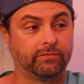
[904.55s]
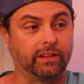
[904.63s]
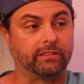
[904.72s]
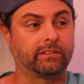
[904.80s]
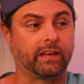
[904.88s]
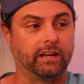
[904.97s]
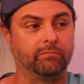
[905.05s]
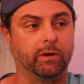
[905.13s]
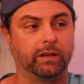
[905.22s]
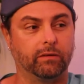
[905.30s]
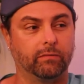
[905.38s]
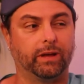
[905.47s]
That's kind of my
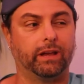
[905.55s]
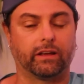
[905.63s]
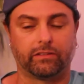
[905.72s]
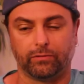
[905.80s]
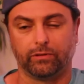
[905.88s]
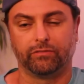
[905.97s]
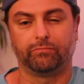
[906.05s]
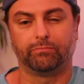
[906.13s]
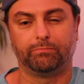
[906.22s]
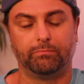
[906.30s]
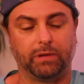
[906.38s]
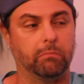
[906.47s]
my next sort of
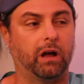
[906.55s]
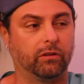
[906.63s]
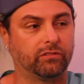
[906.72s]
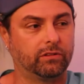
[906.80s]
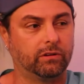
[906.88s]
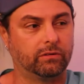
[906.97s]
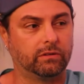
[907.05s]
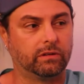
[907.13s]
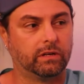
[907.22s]
big milestone